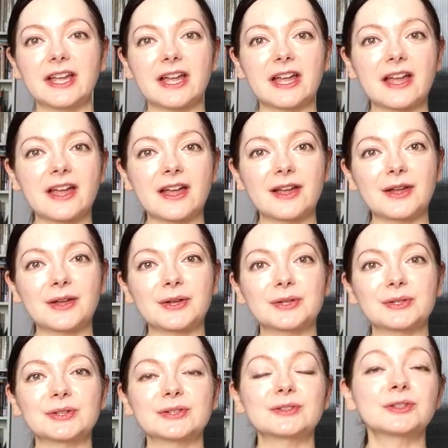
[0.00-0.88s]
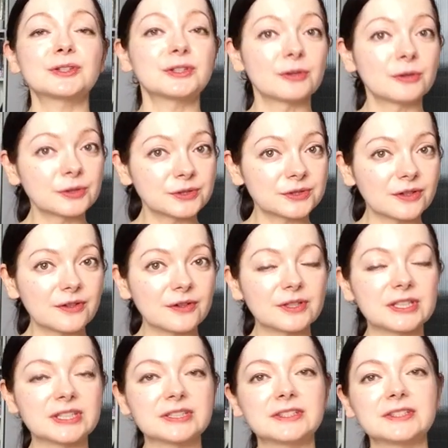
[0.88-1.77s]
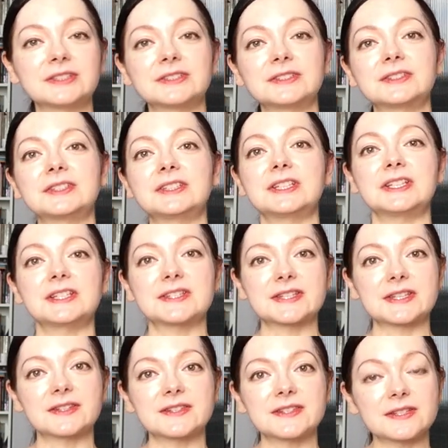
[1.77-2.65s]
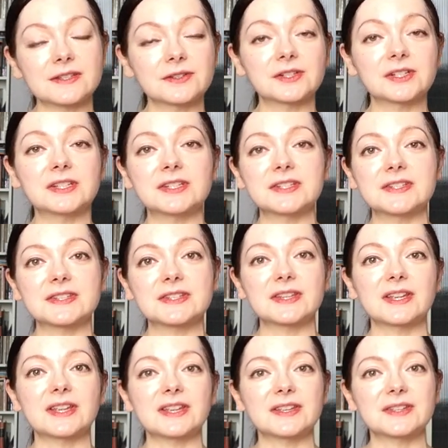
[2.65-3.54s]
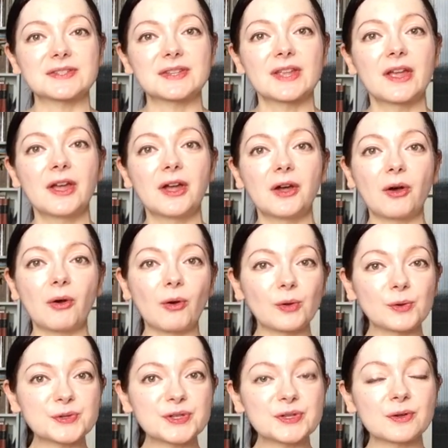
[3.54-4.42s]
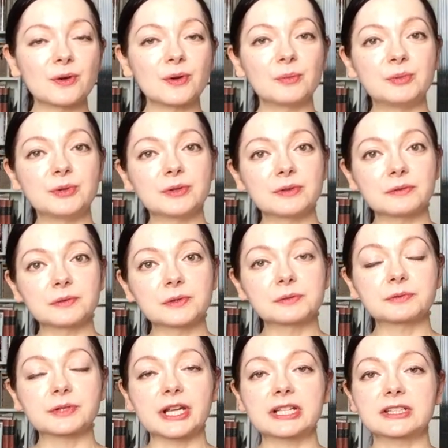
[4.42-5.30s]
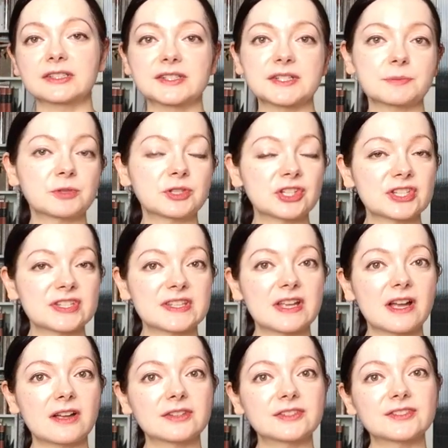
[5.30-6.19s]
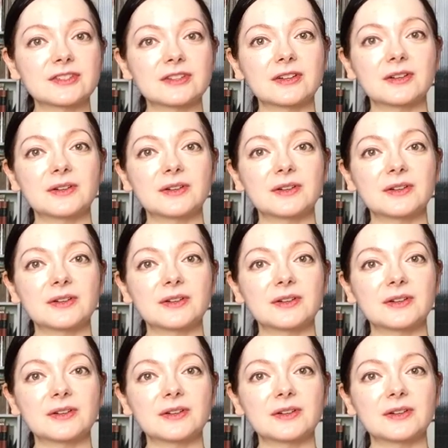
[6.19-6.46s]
and Kyoto in the incense series is also a beautiful fragrance, which is not